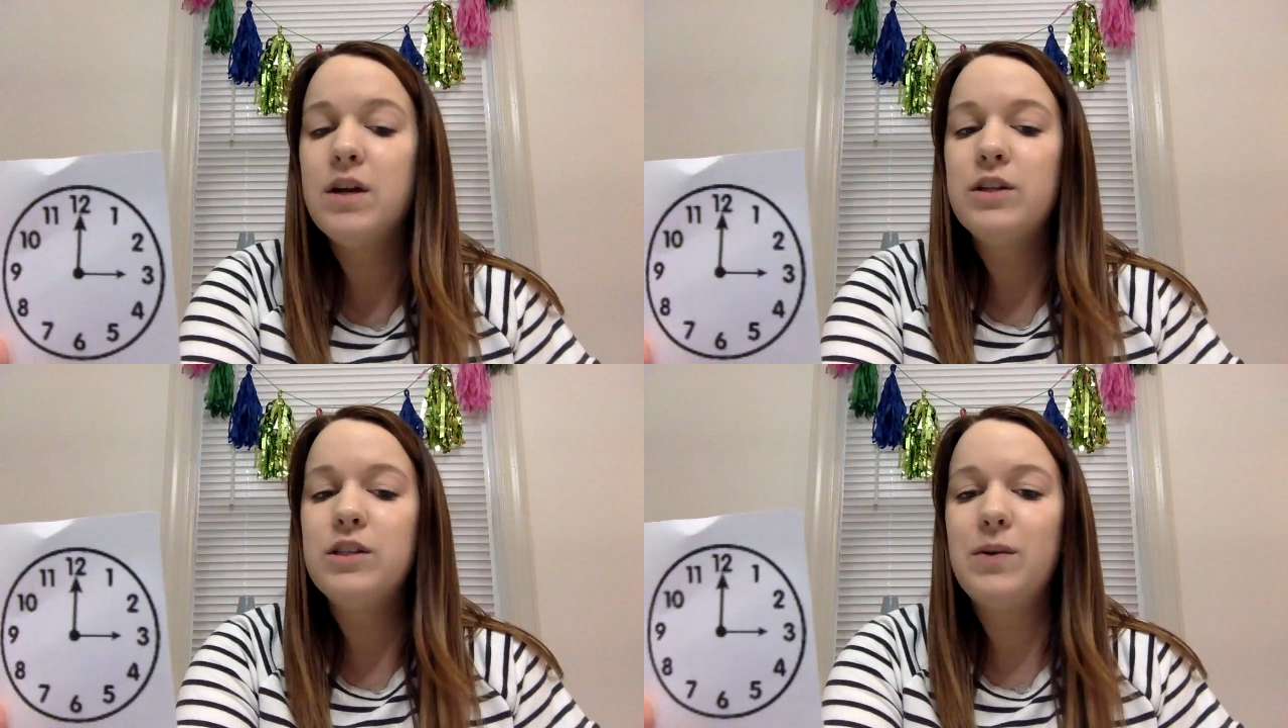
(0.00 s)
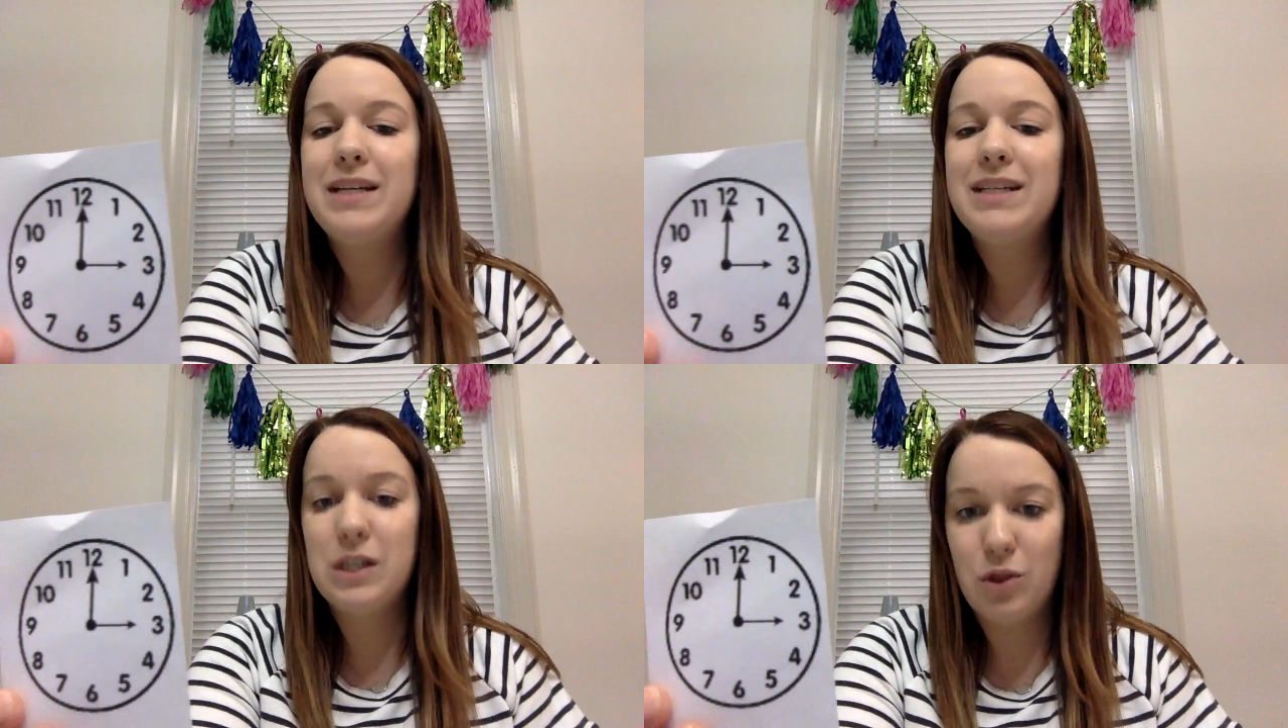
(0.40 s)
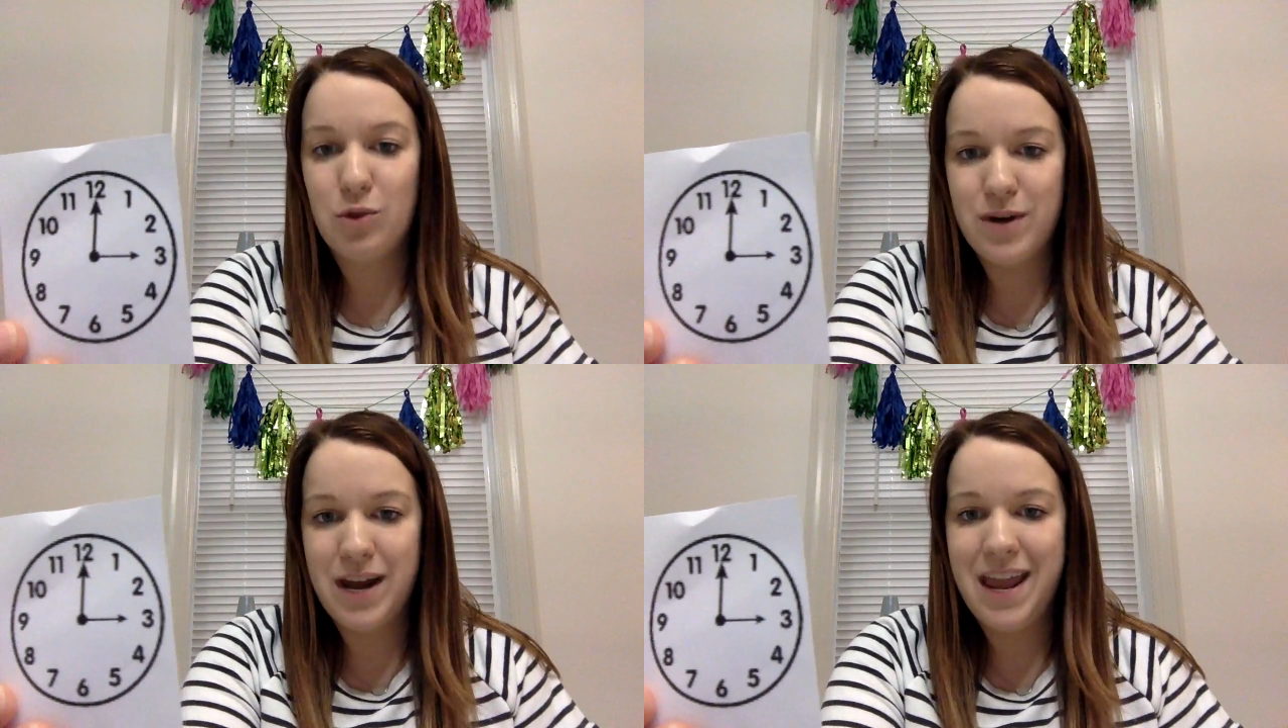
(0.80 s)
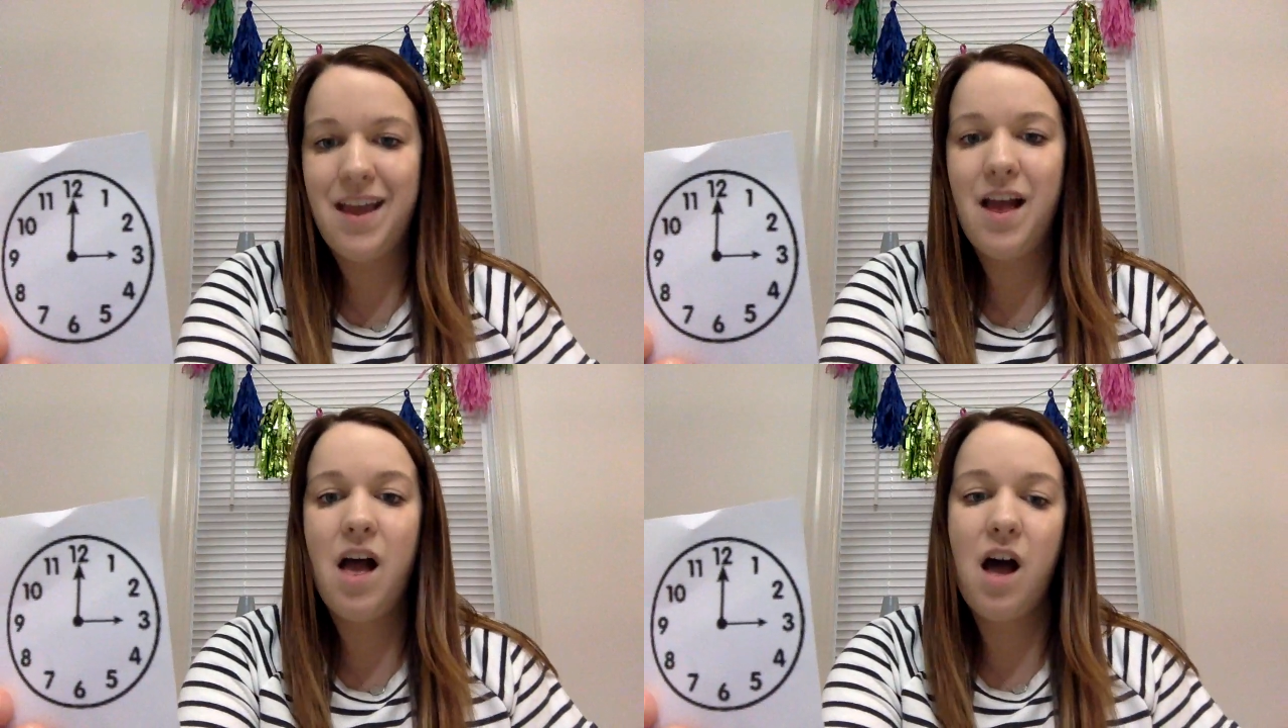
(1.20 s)
so it is
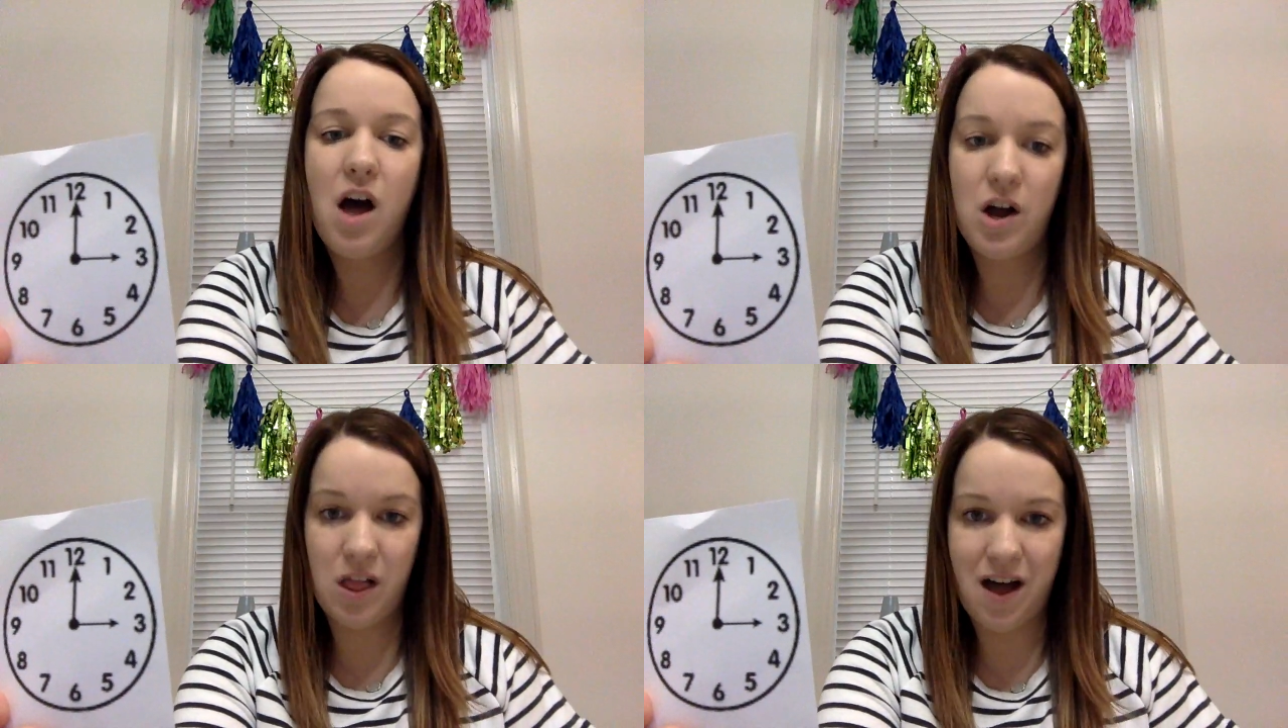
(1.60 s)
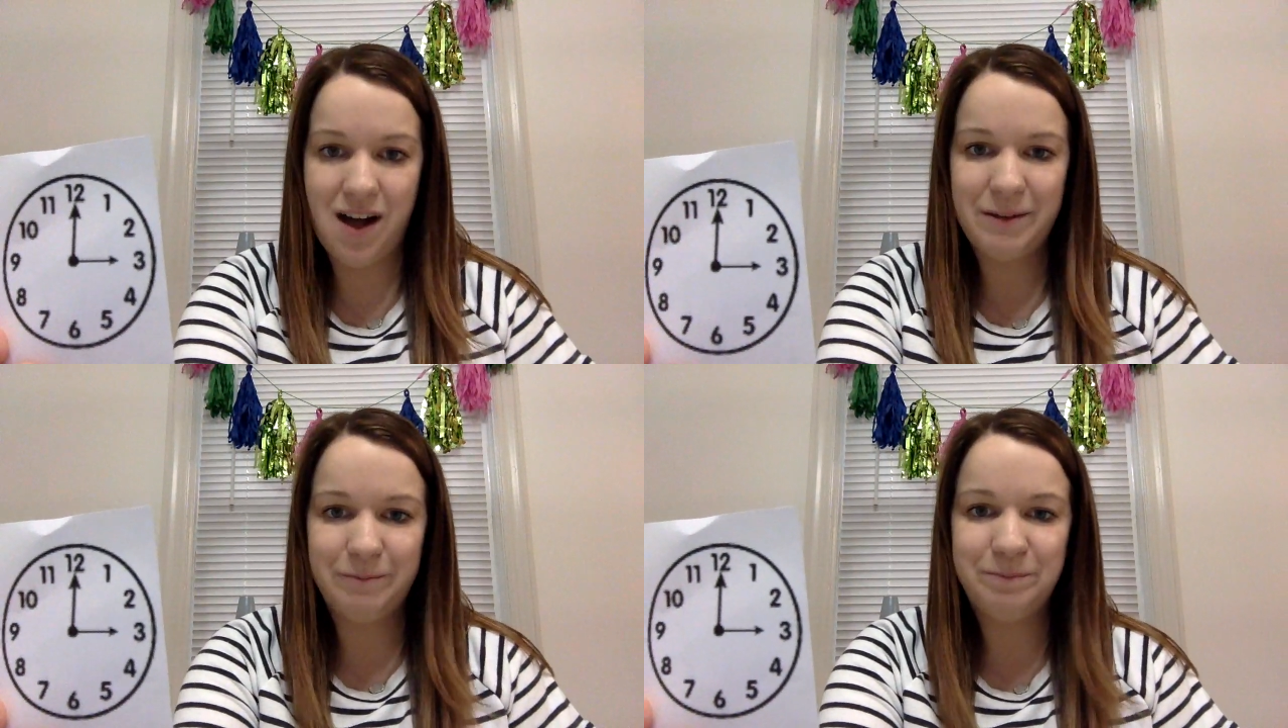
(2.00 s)
3 o'clock.